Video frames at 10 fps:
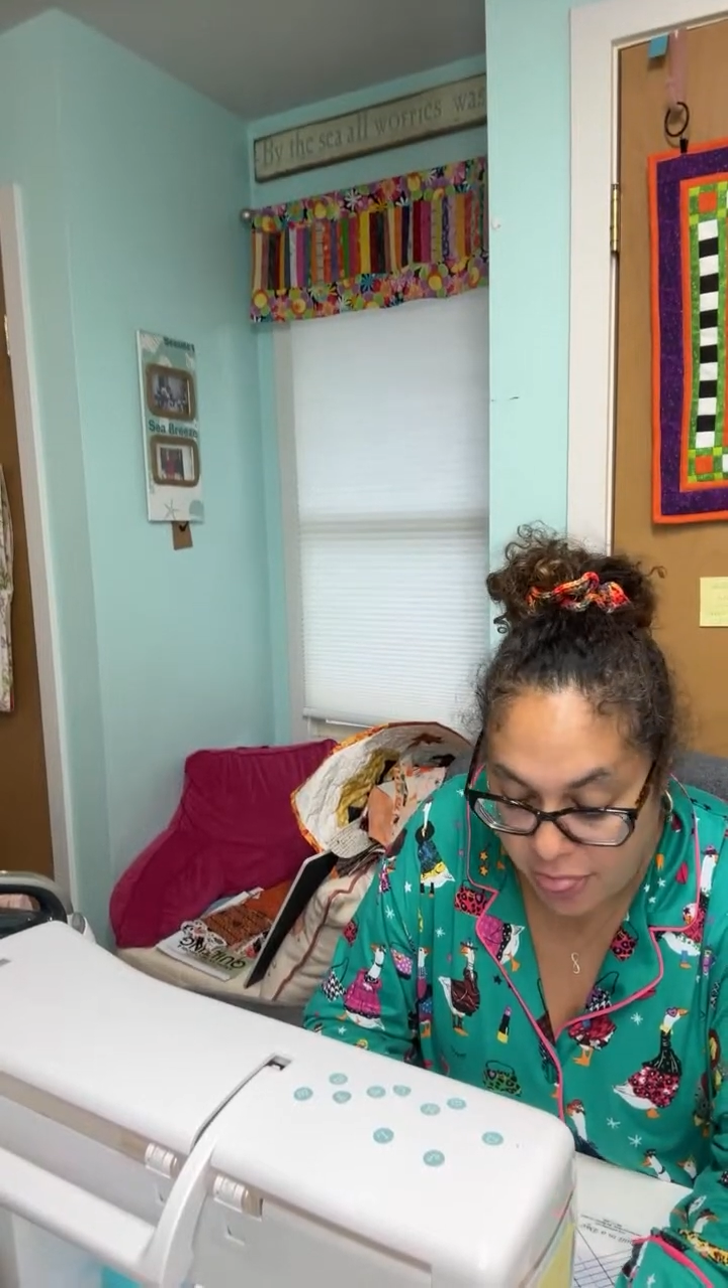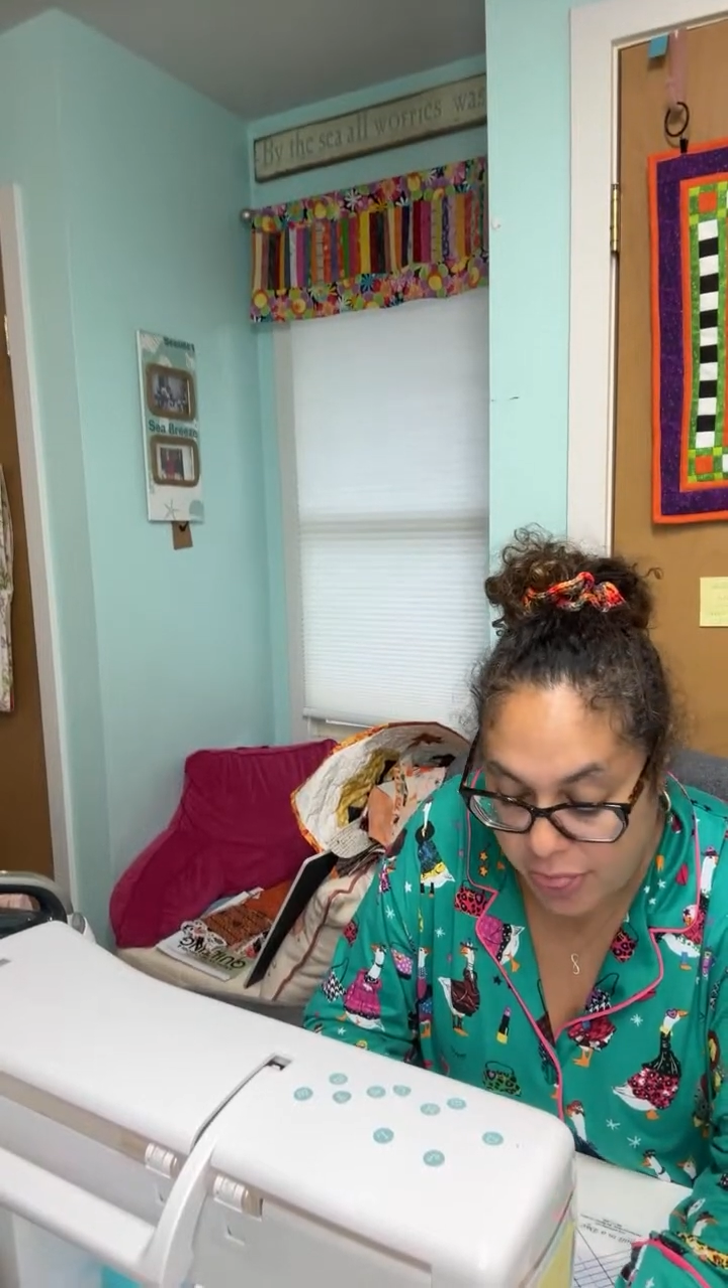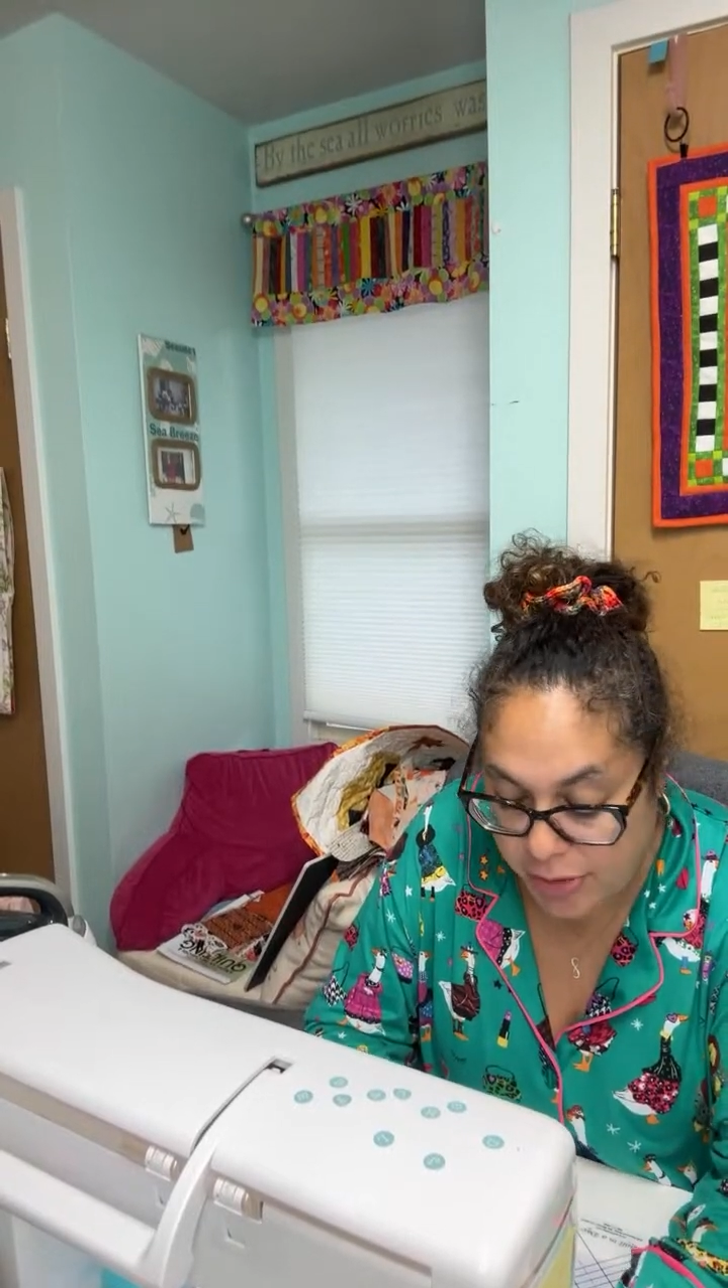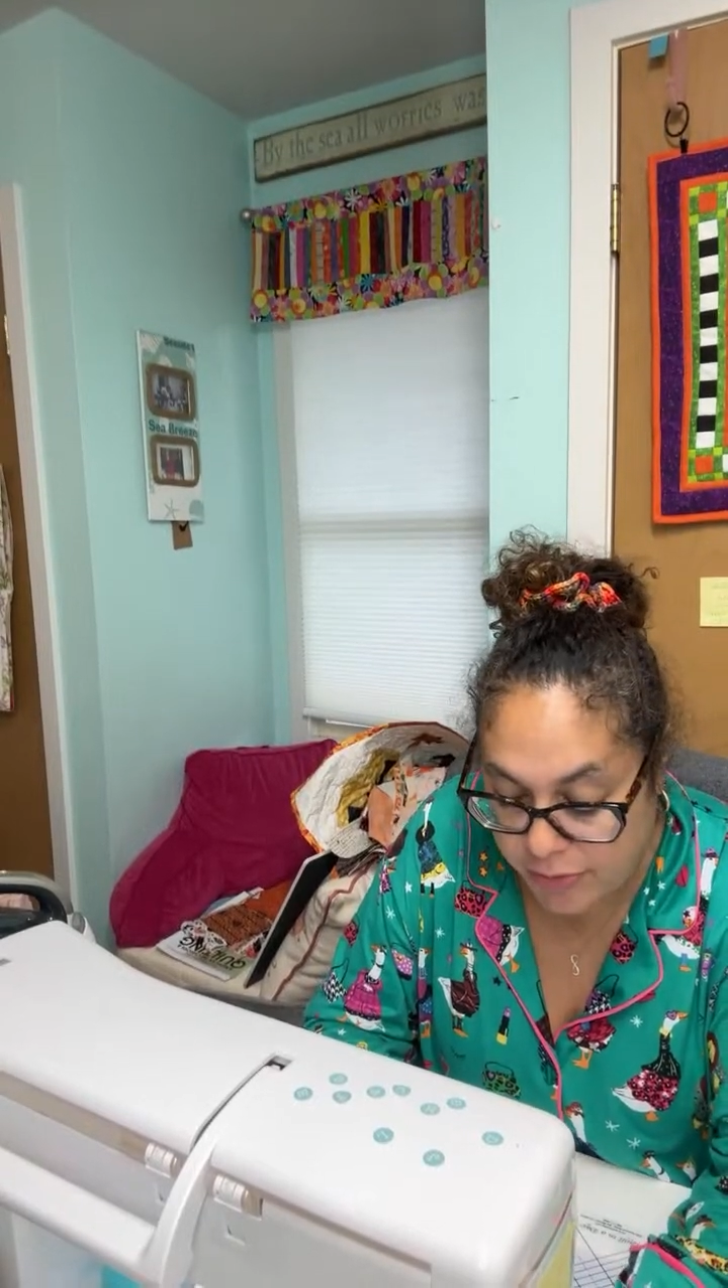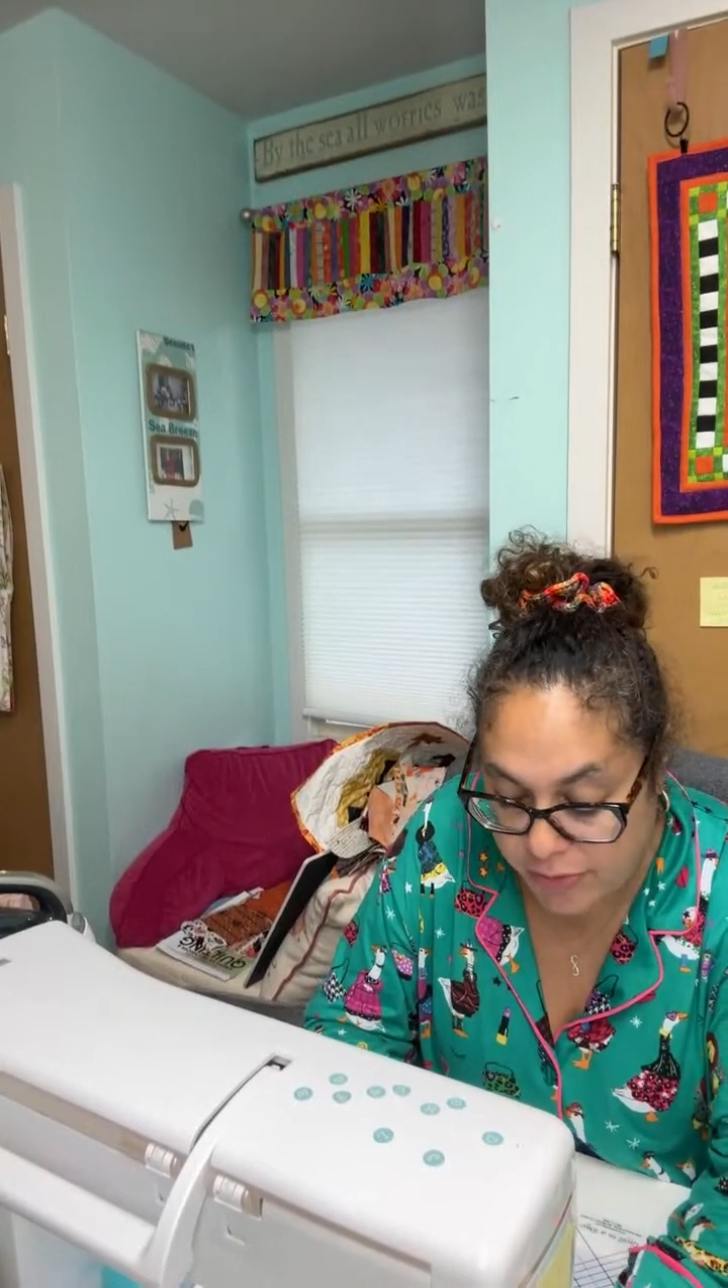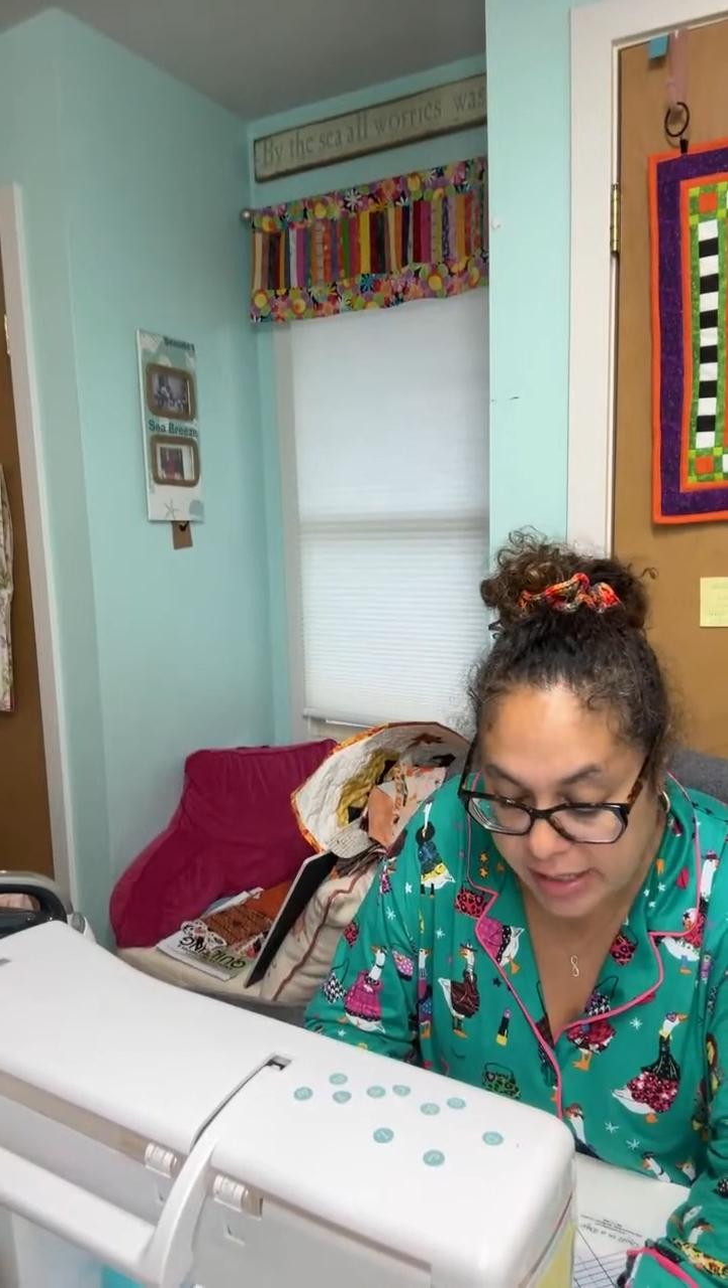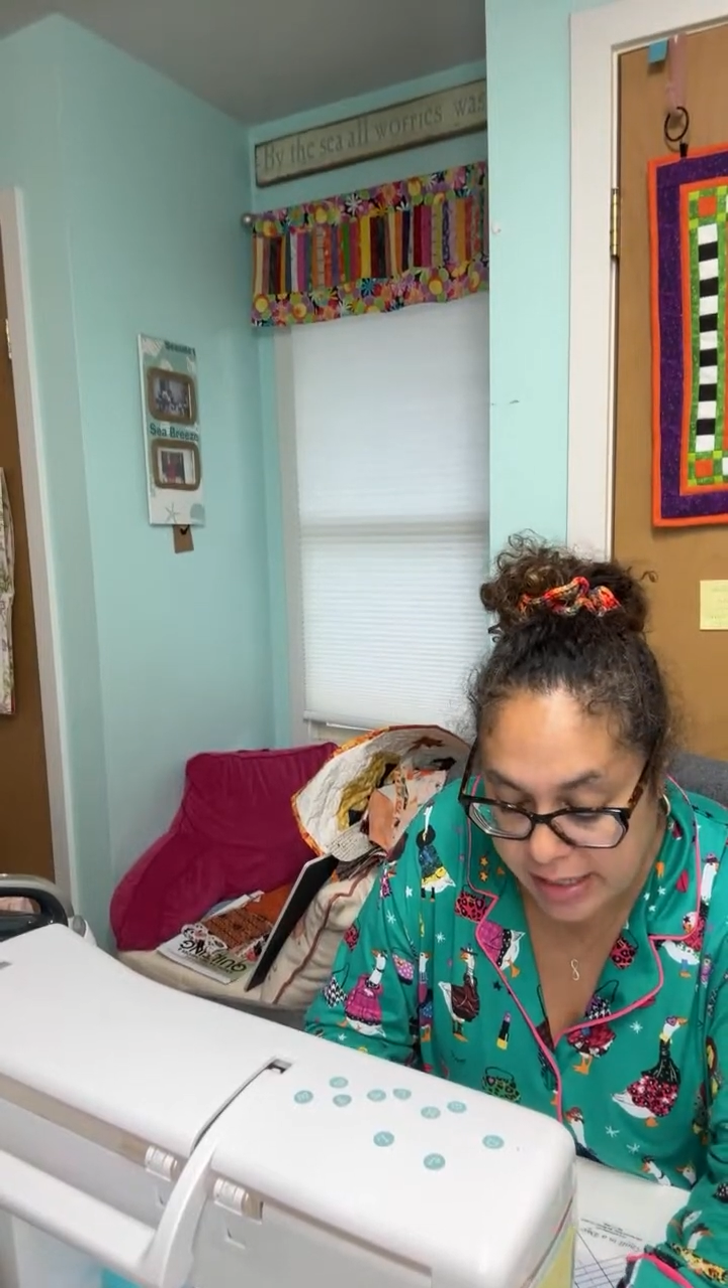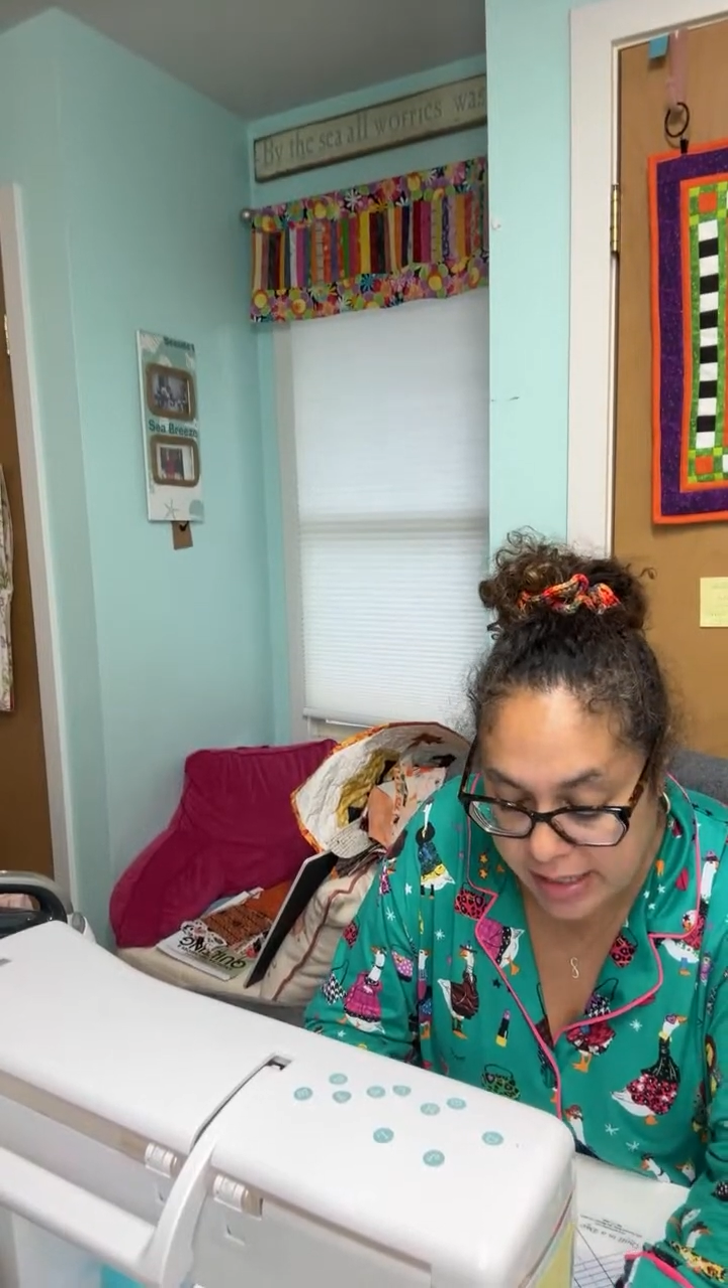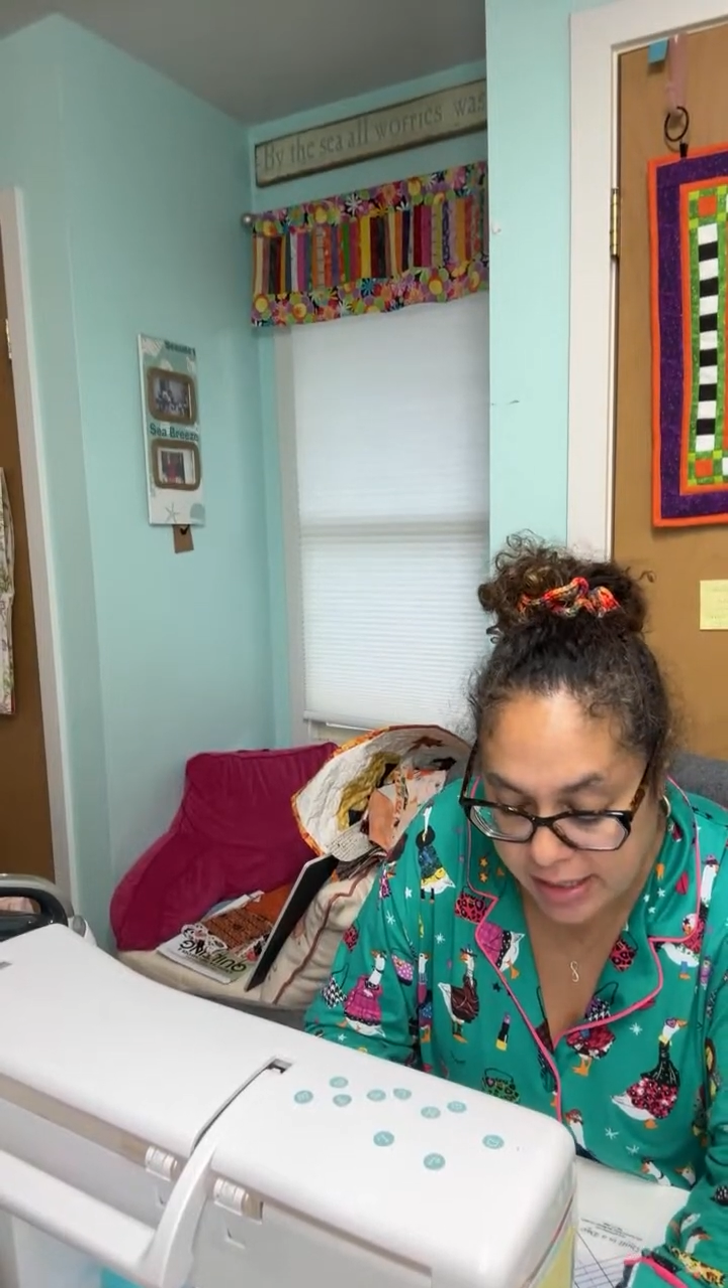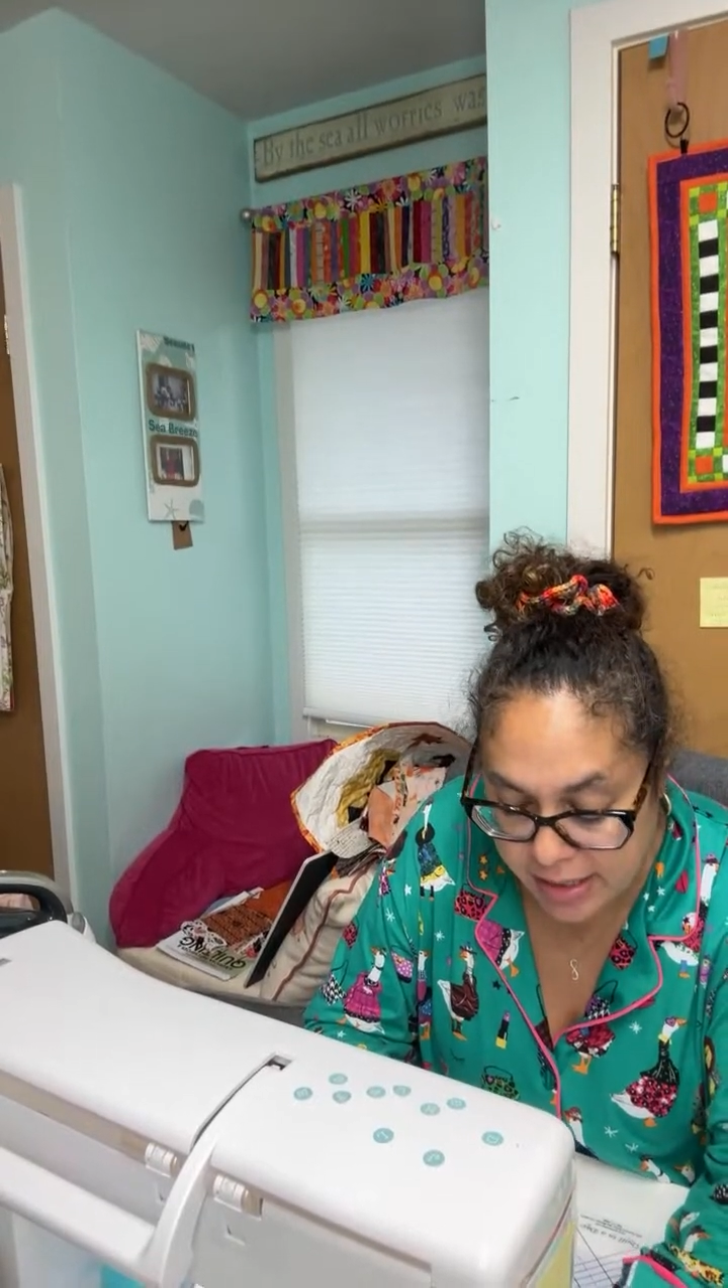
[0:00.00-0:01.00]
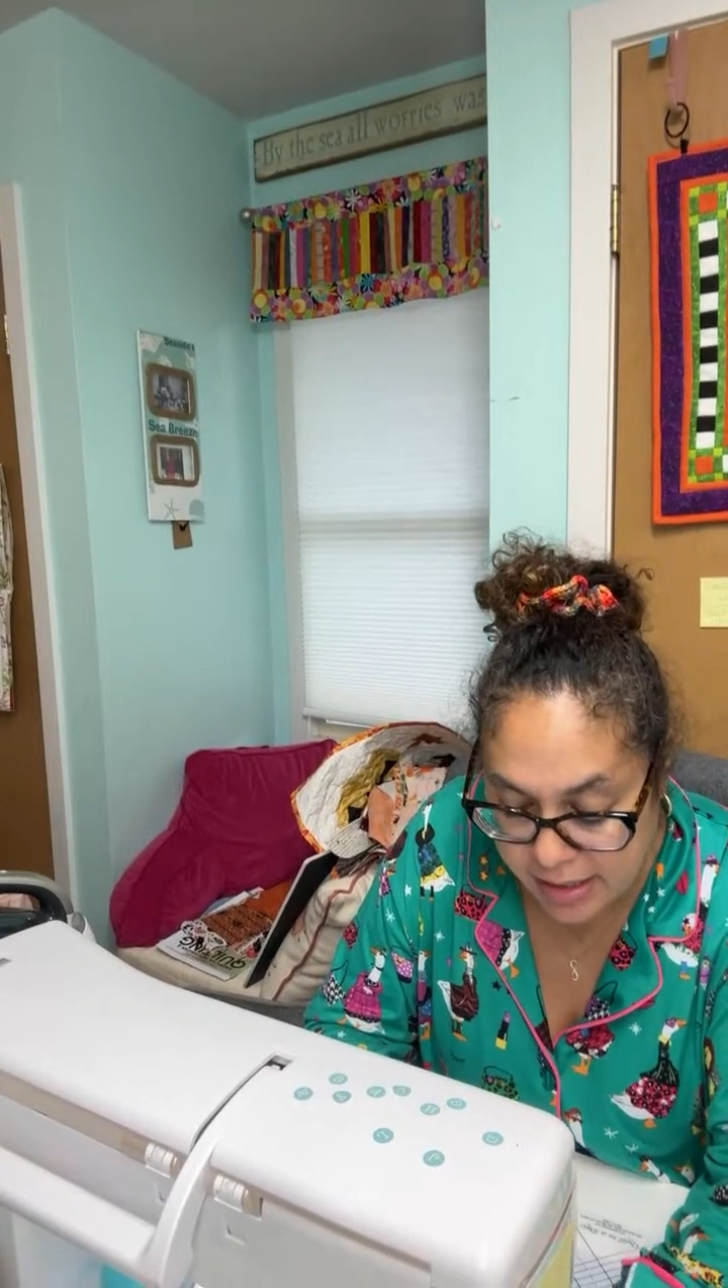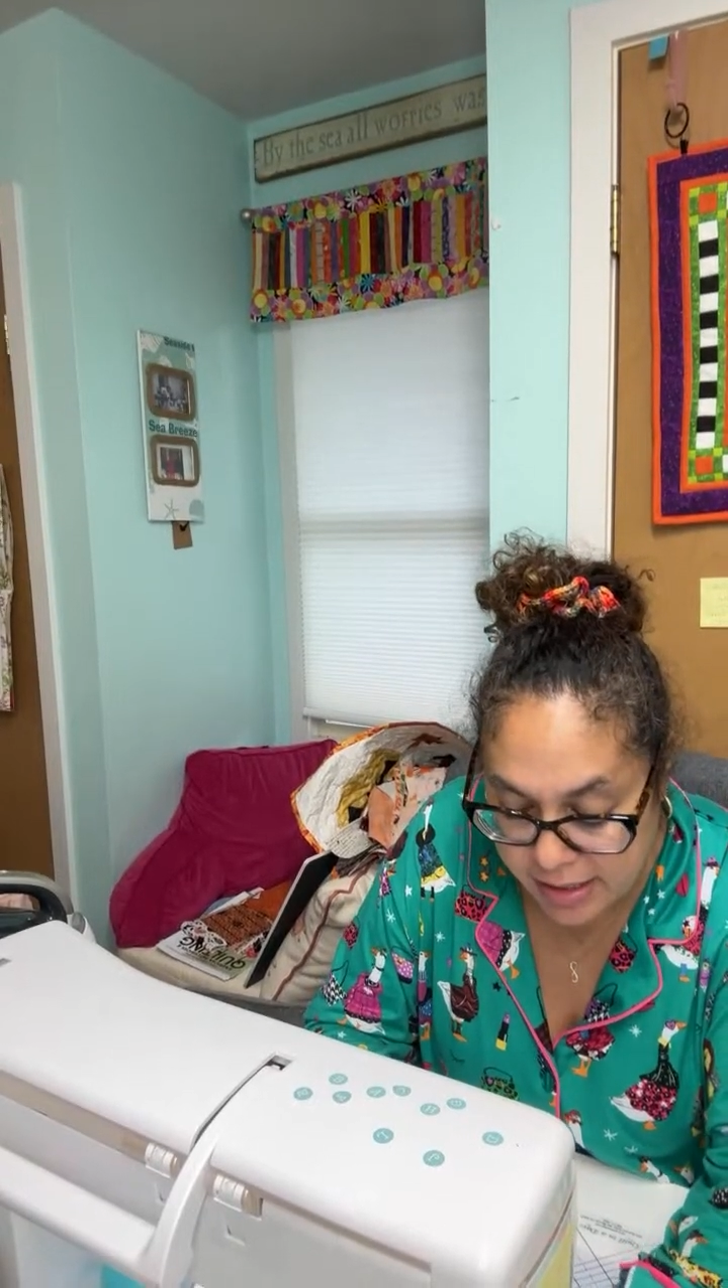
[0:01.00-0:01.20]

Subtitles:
3